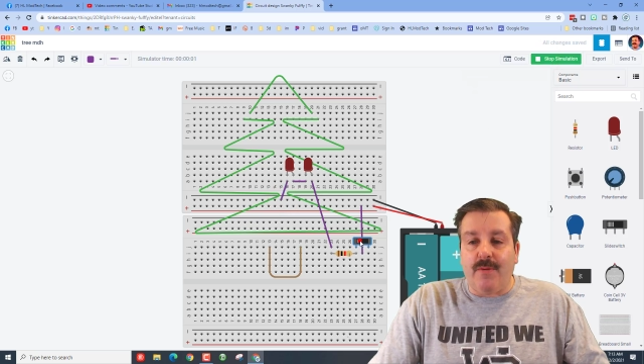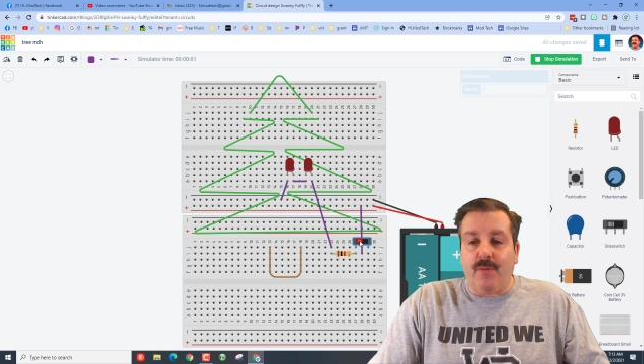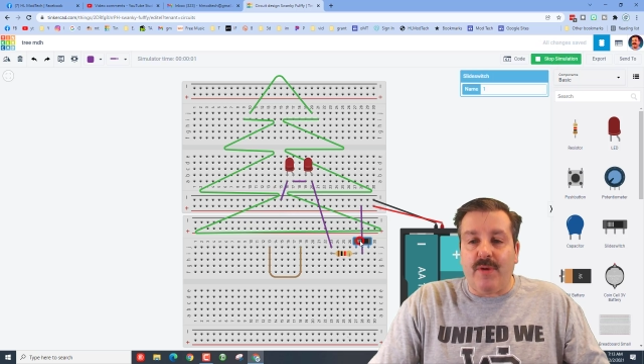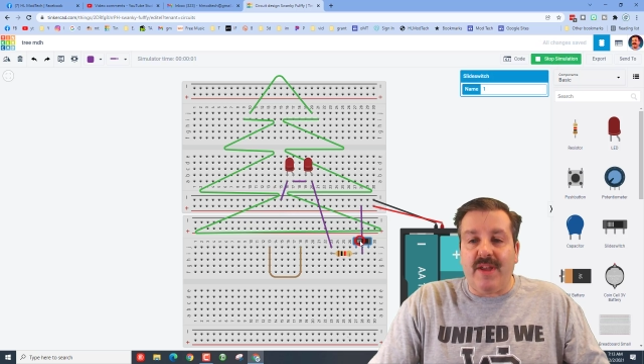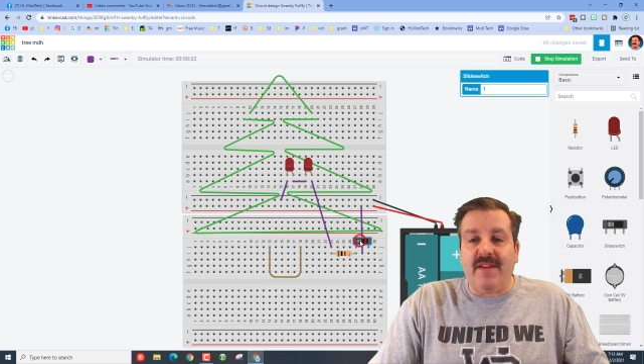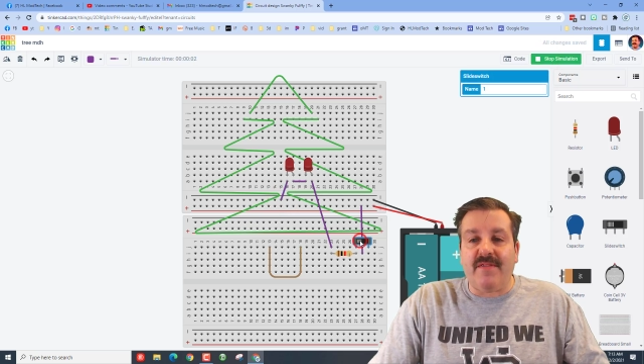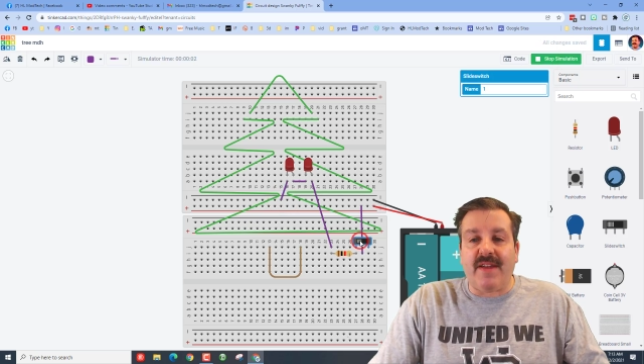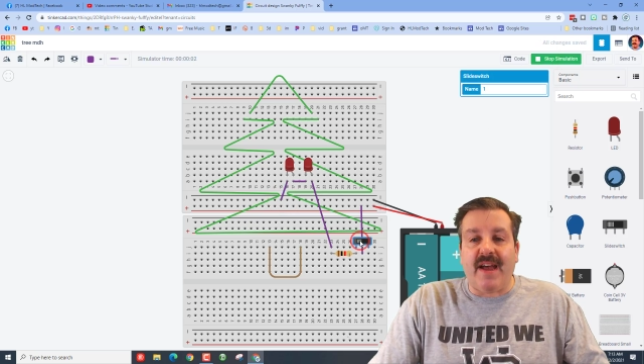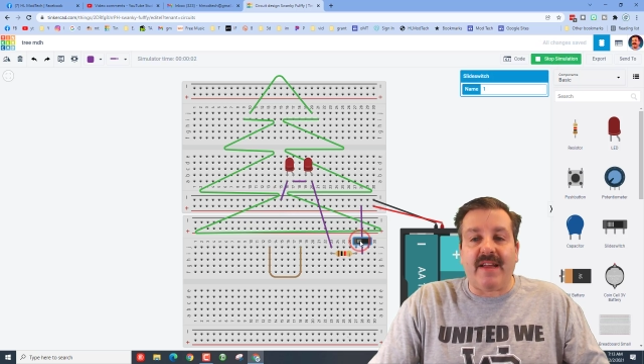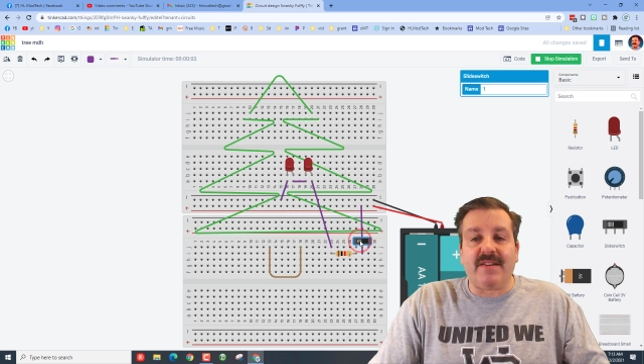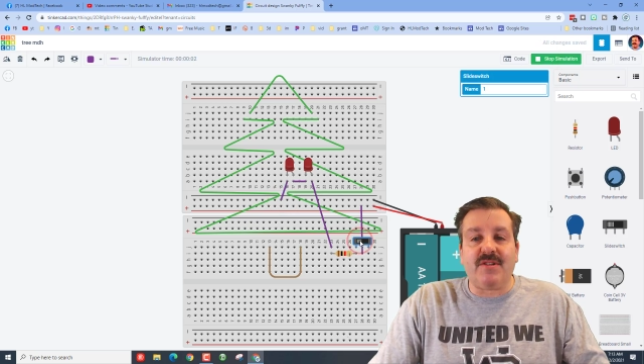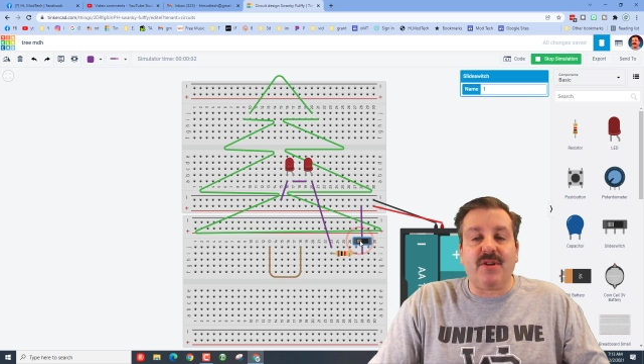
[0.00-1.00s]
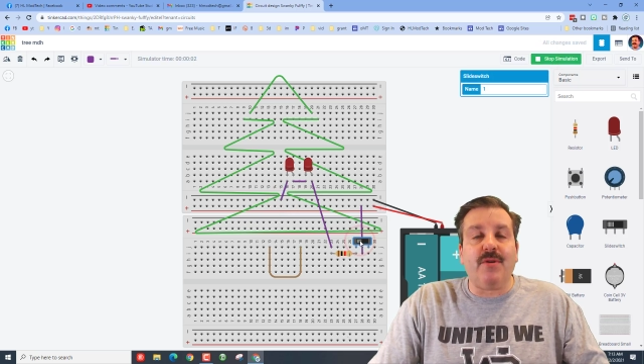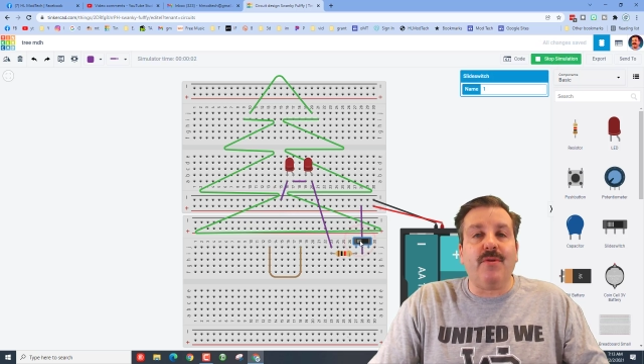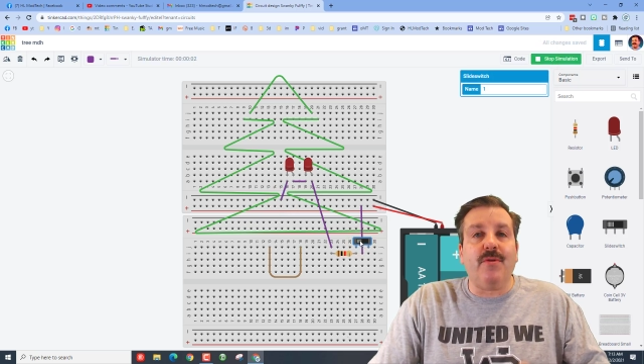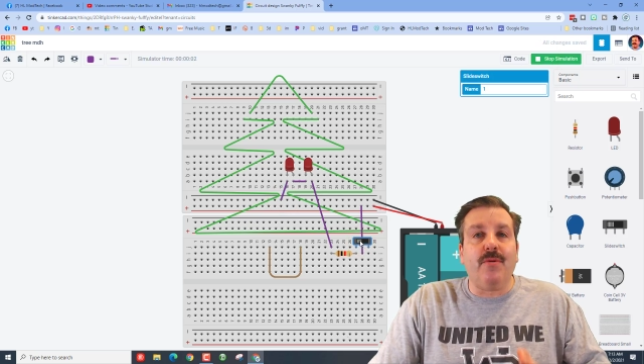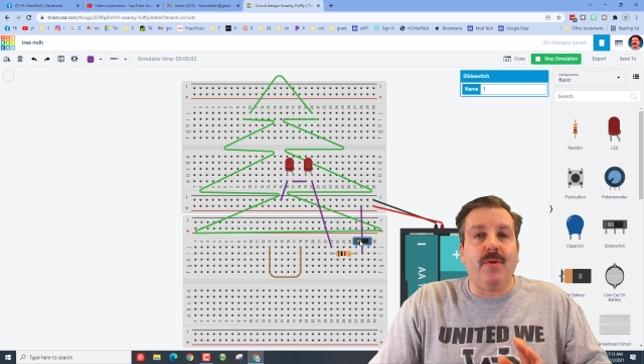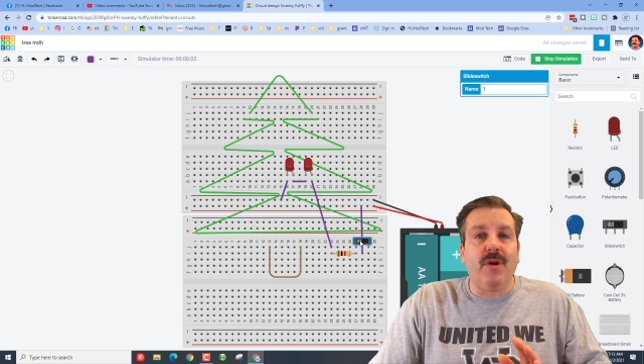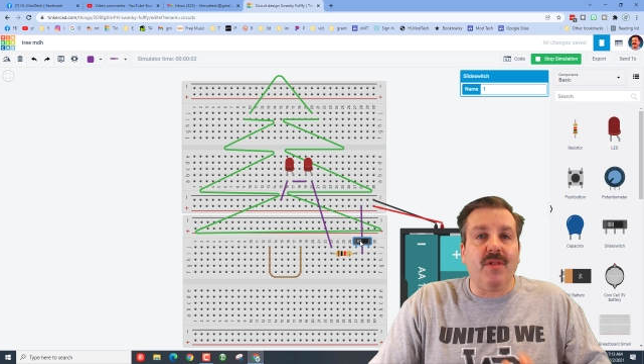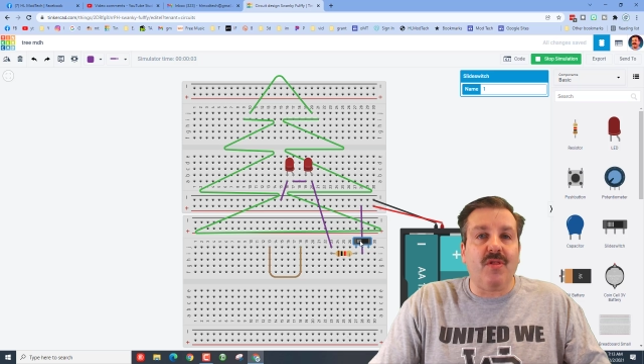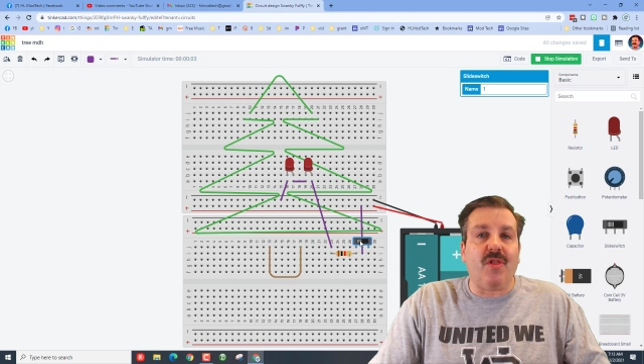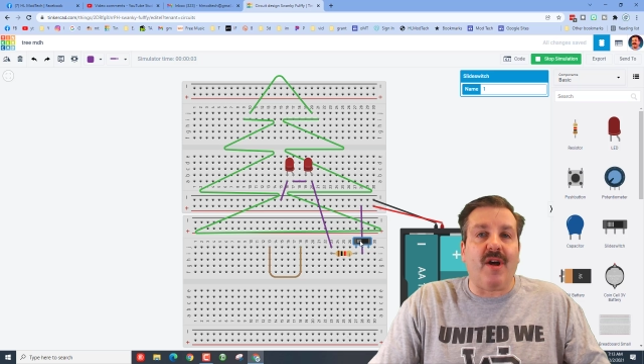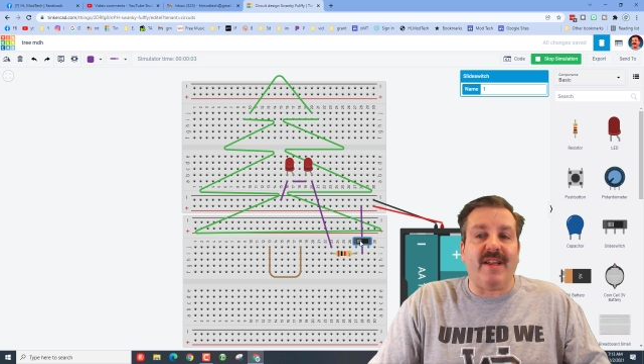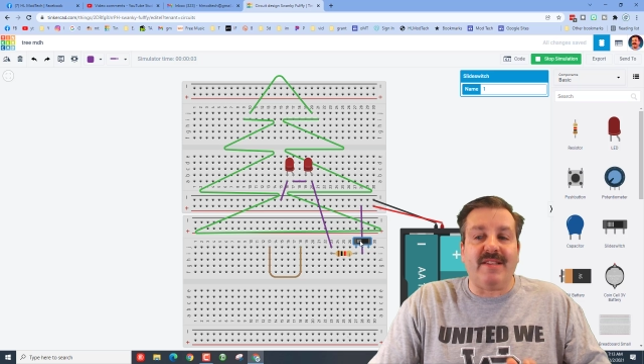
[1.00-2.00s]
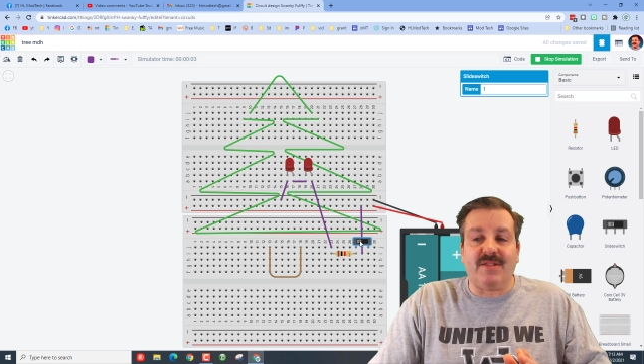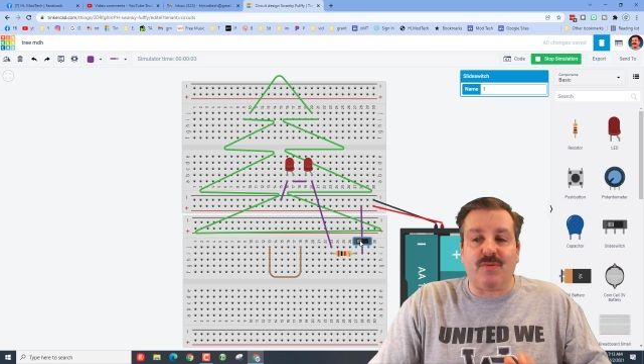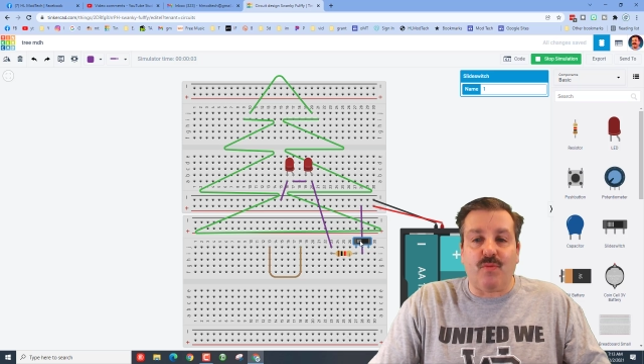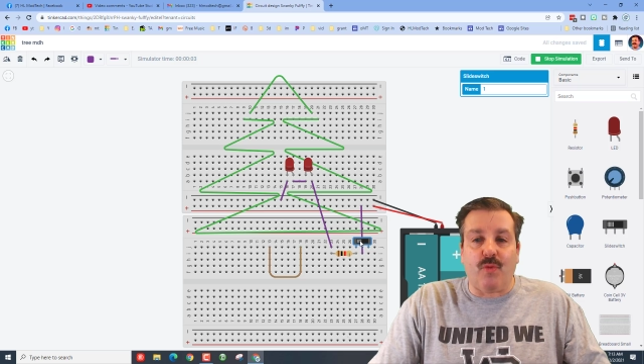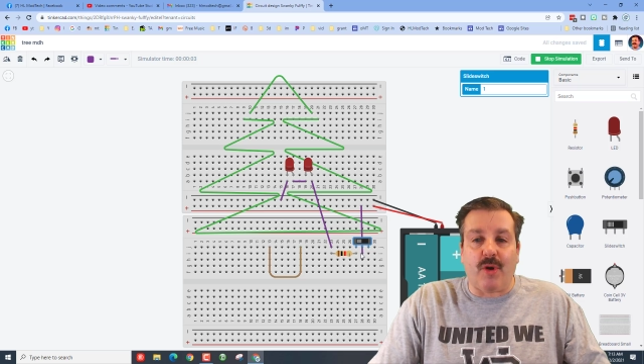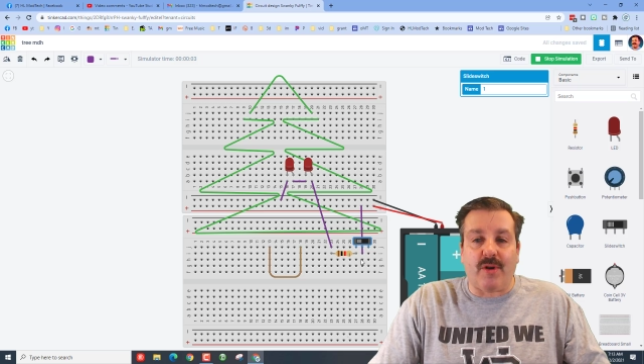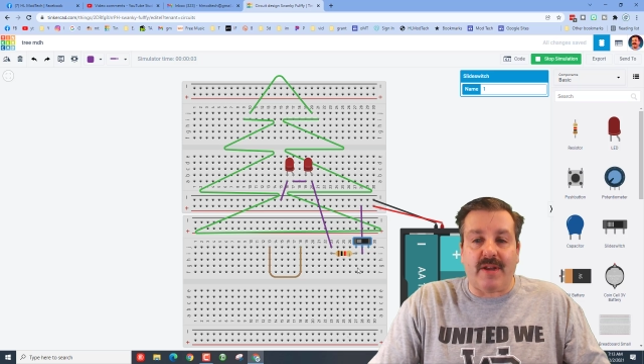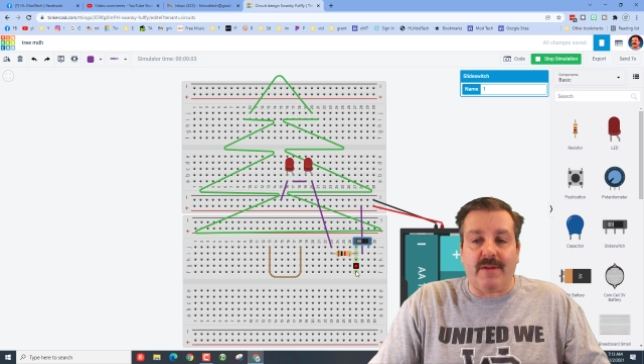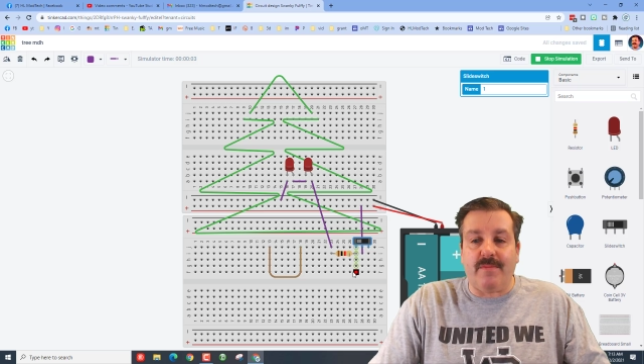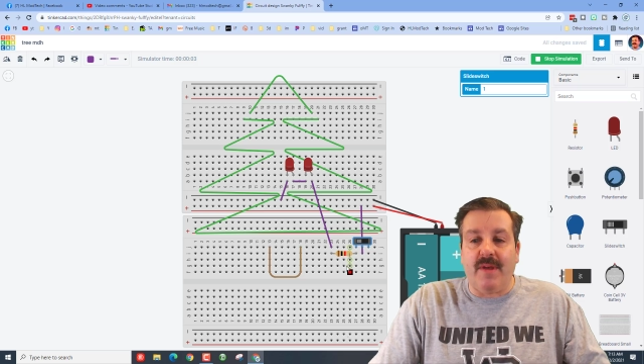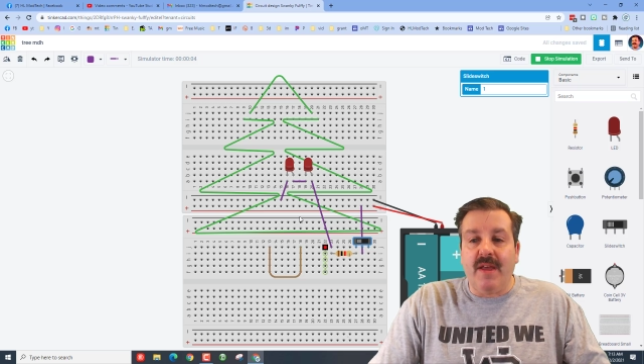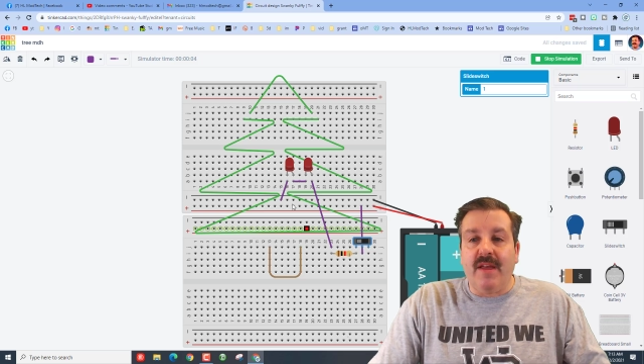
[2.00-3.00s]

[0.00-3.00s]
we have got two lights working.